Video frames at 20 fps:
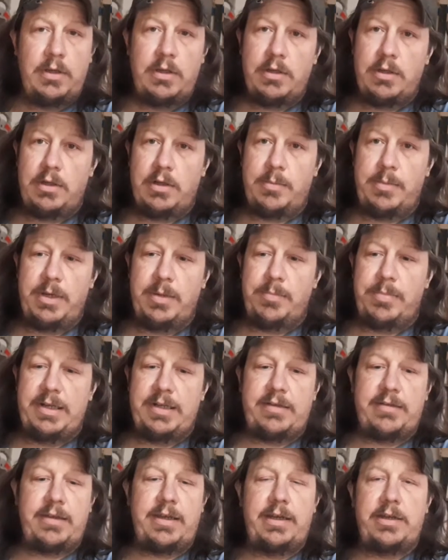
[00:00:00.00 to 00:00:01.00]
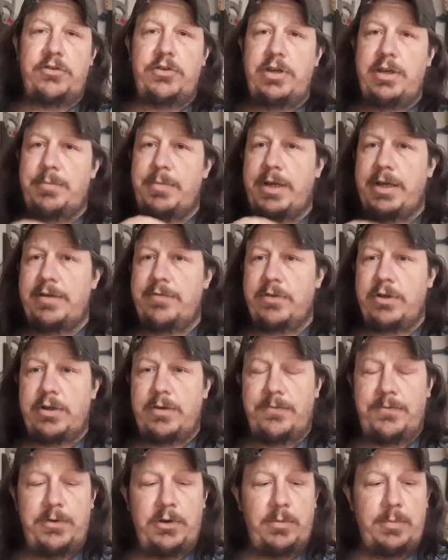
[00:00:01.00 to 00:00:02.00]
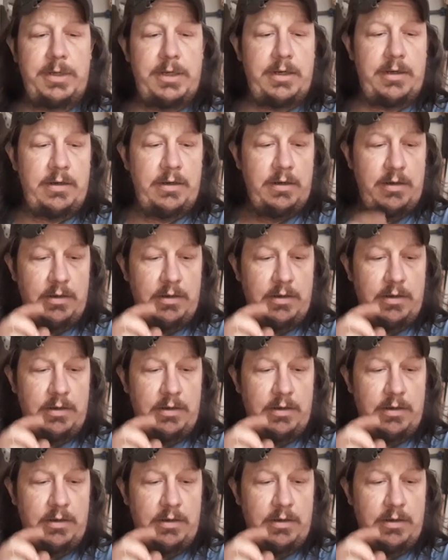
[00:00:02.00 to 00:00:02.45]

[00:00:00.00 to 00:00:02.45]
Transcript: Gonna be a bit sketchy. I'm not even gonna film it.